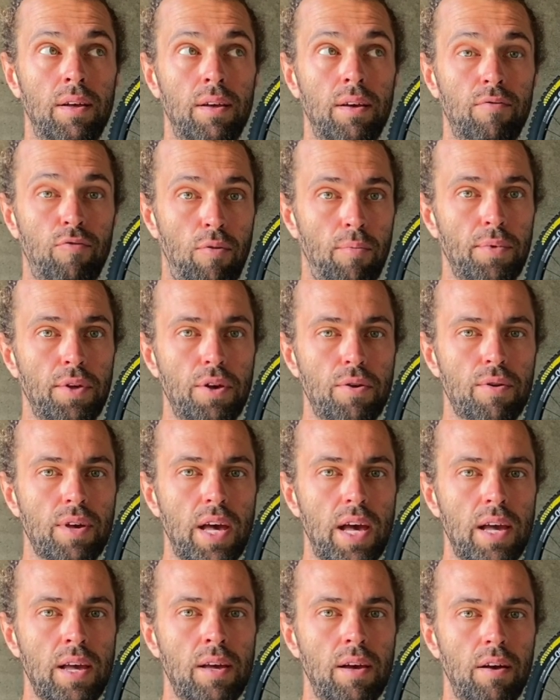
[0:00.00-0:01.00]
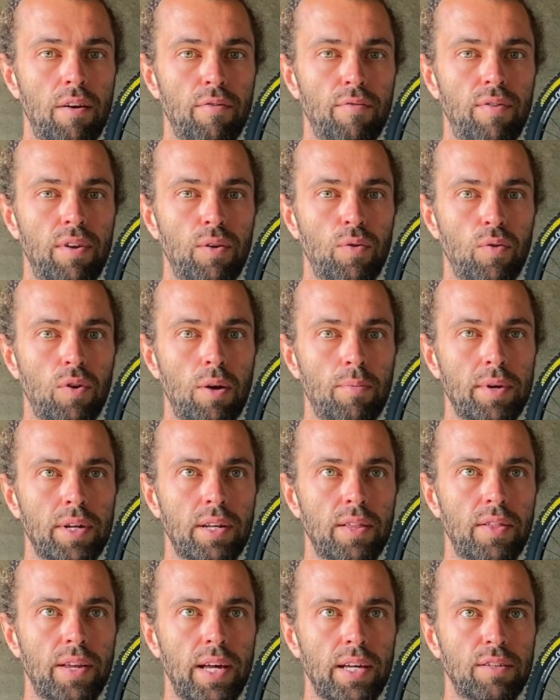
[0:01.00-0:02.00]
from the UK. Hopefully all come in
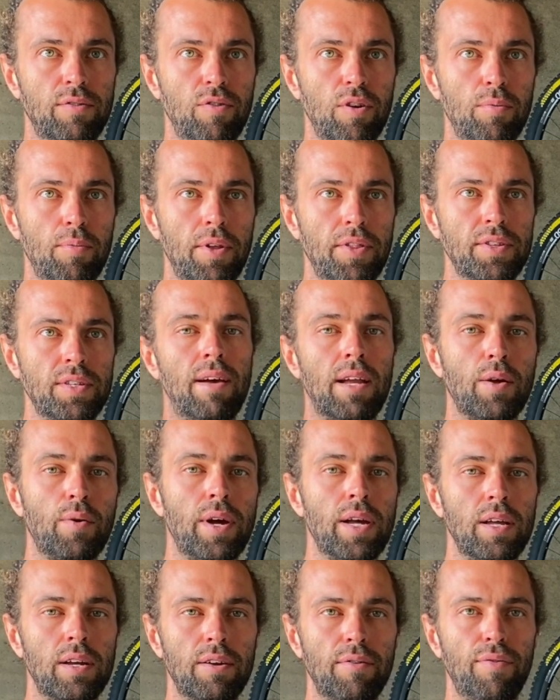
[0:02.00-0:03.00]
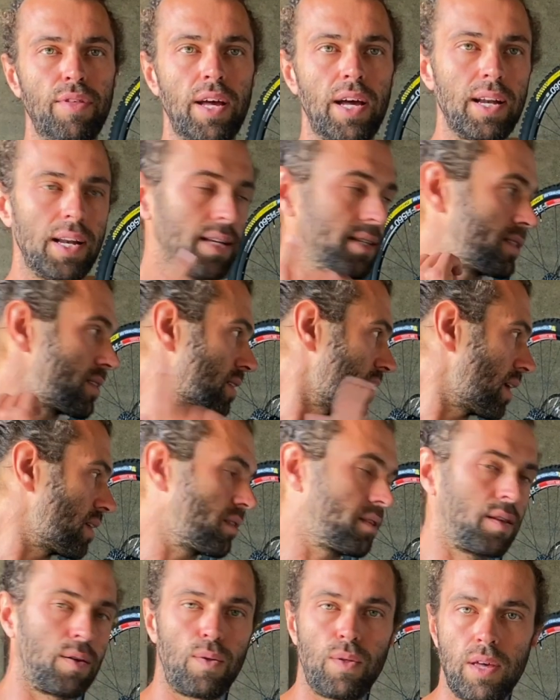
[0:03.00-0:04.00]
the next few months. Anyway, enough of that, let's
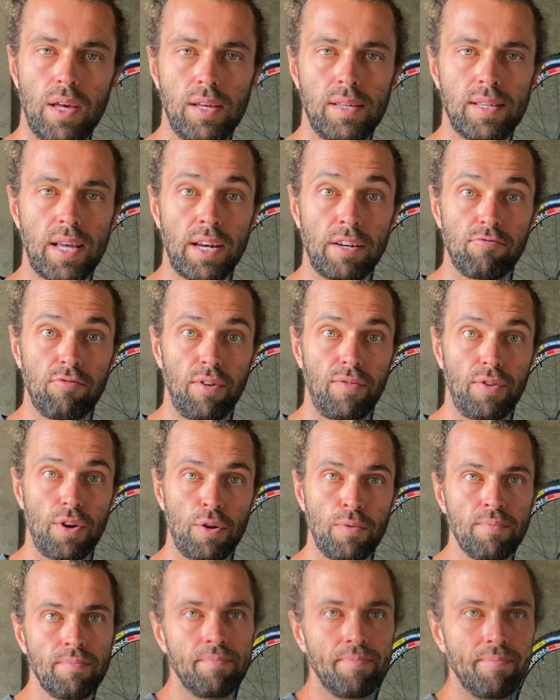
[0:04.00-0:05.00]
get to the sender review.